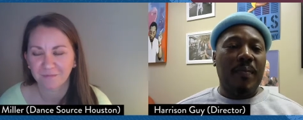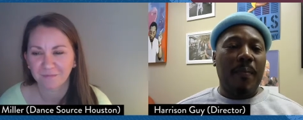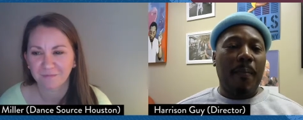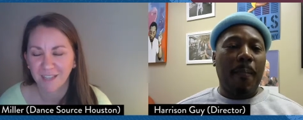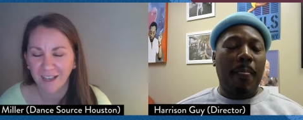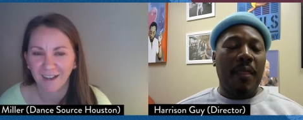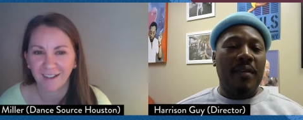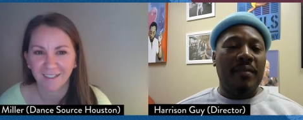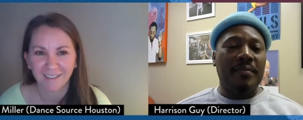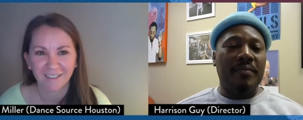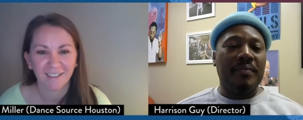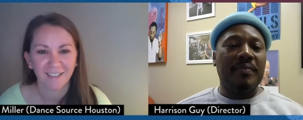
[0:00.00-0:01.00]
Speaker 1: yeah.
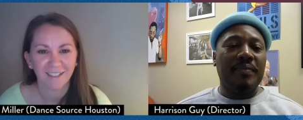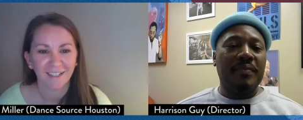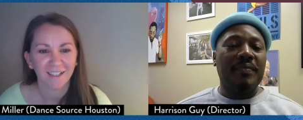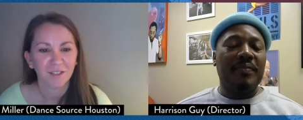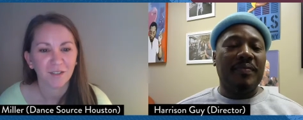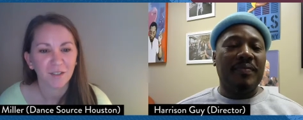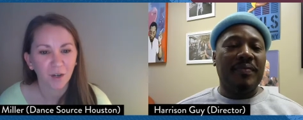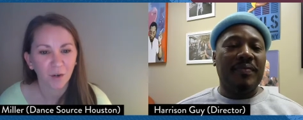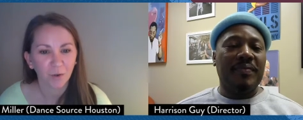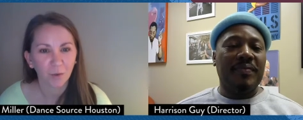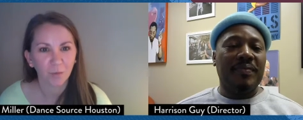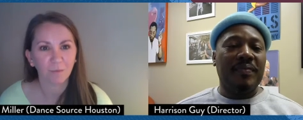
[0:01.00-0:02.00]

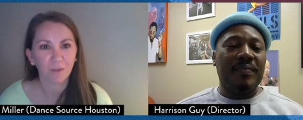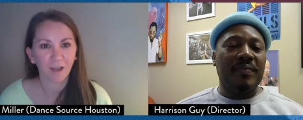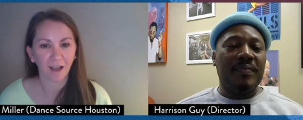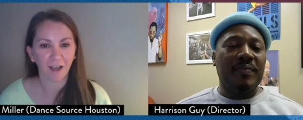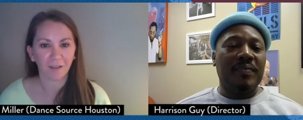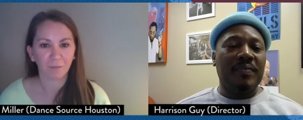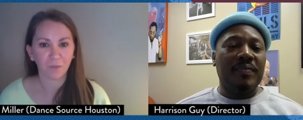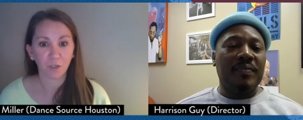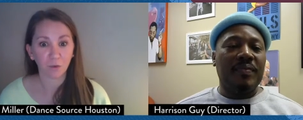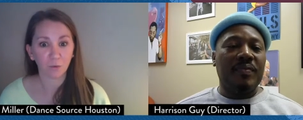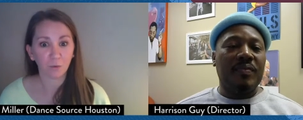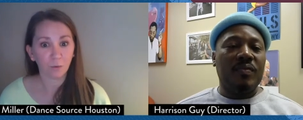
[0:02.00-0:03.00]
So uh,
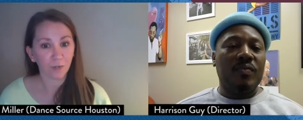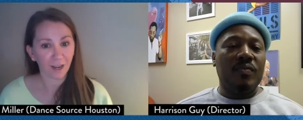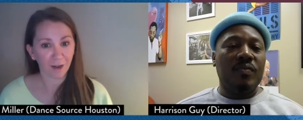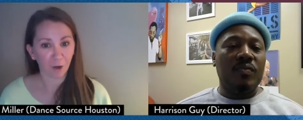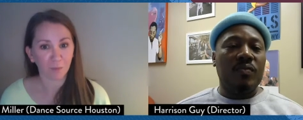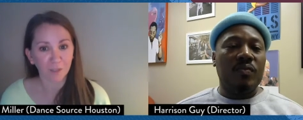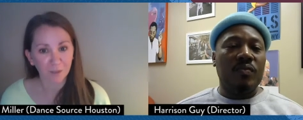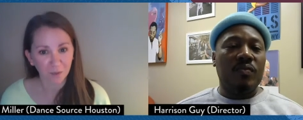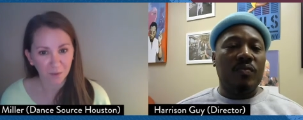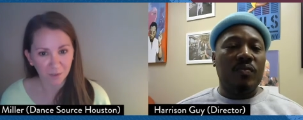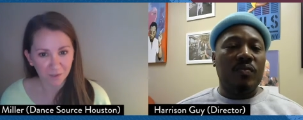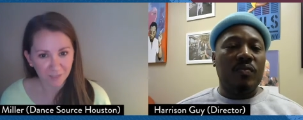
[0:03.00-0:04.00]
you and Urban
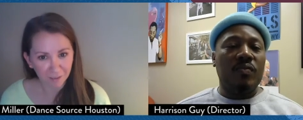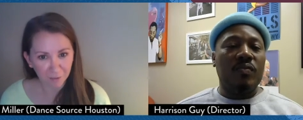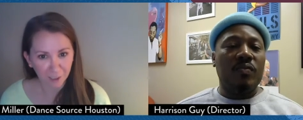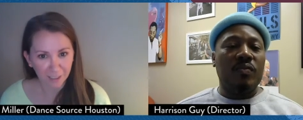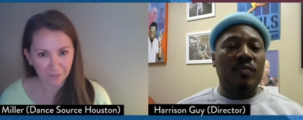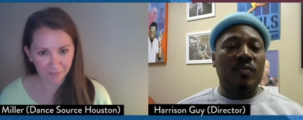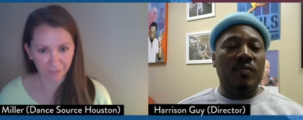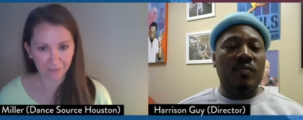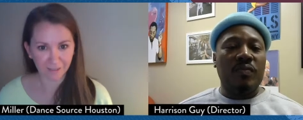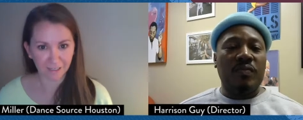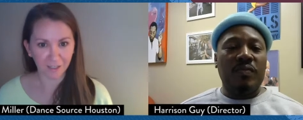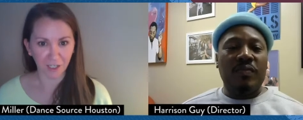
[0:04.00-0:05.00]
Souls are celebrating
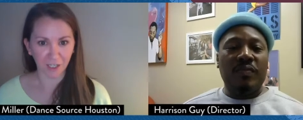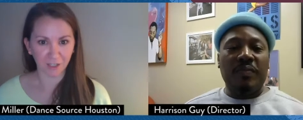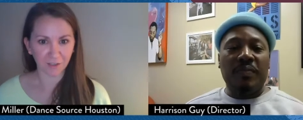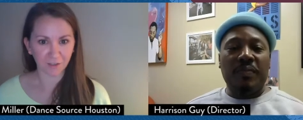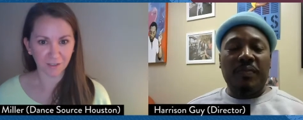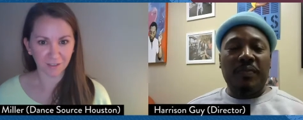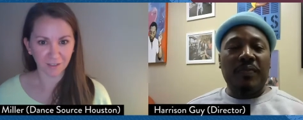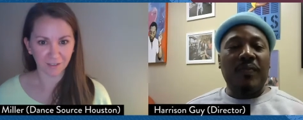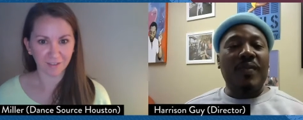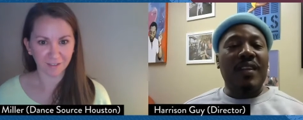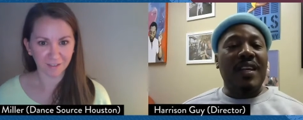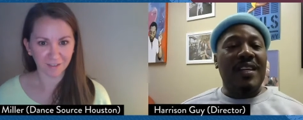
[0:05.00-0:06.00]
16 years.
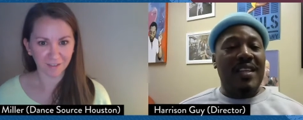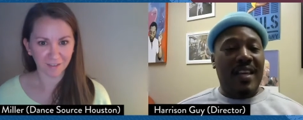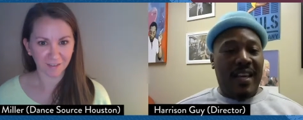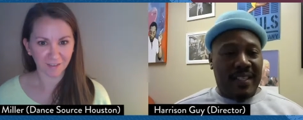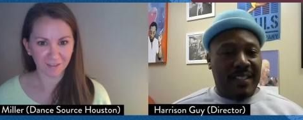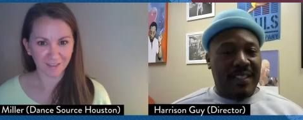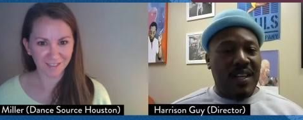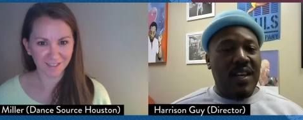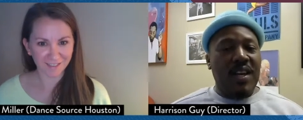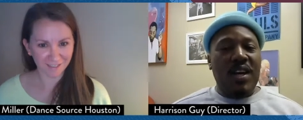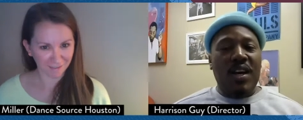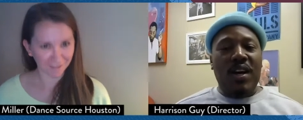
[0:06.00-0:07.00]
Speaker 2: Yes.
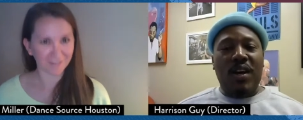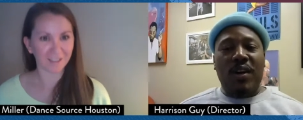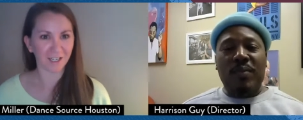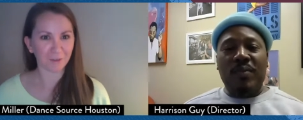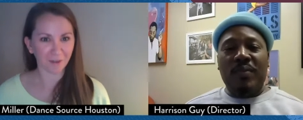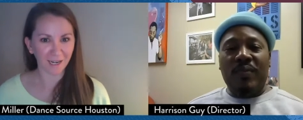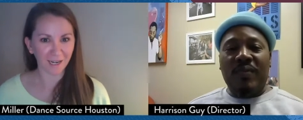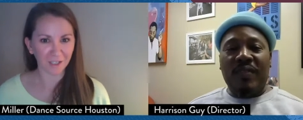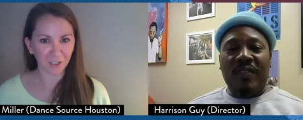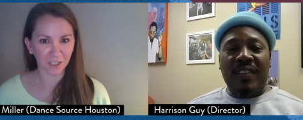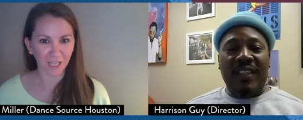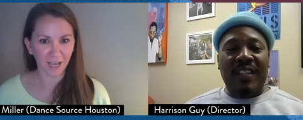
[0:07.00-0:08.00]
This, this uh, year,
Speaker 1: right in
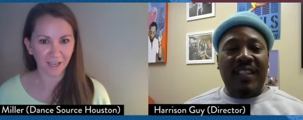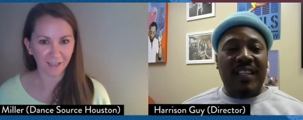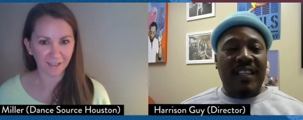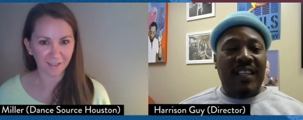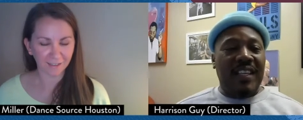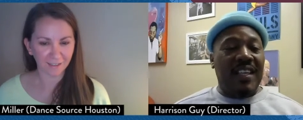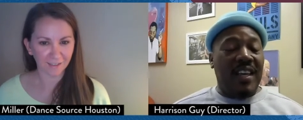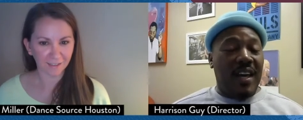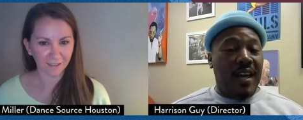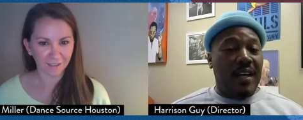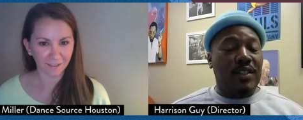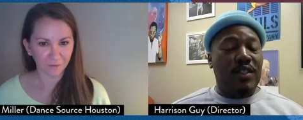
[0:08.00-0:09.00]
July.
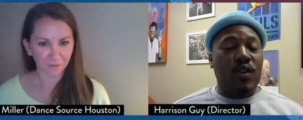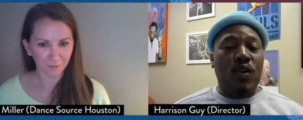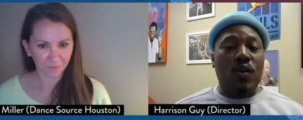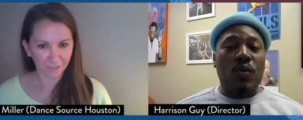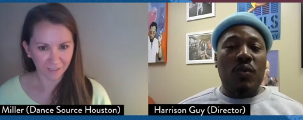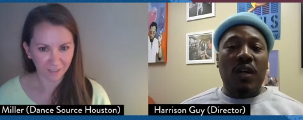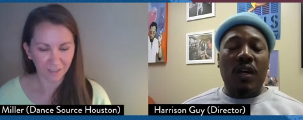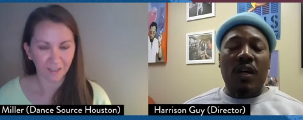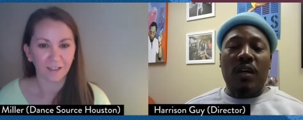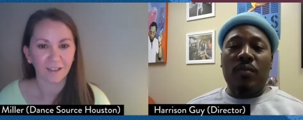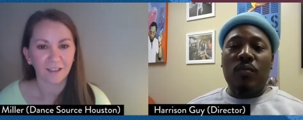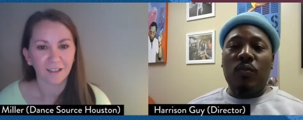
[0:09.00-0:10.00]
Speaker 2: Yeah, so
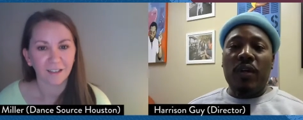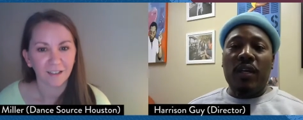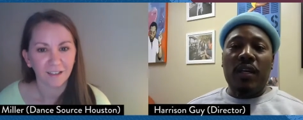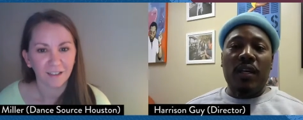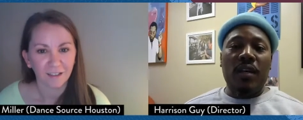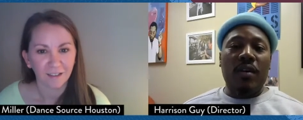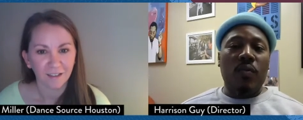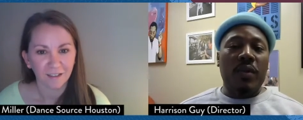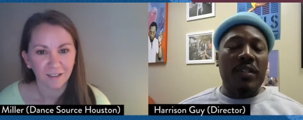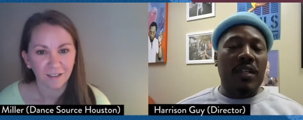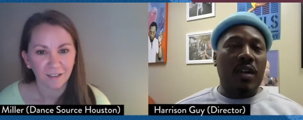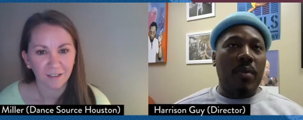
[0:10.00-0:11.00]
um, we we
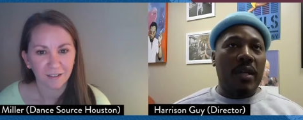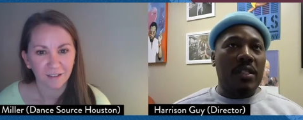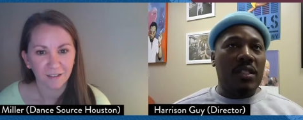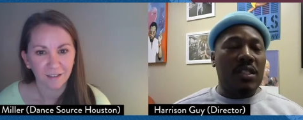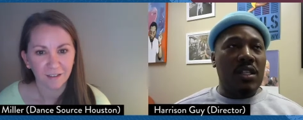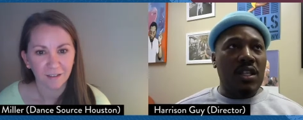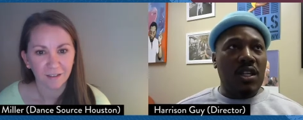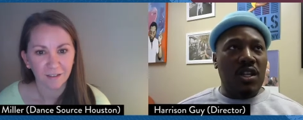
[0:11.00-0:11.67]
celebrated 16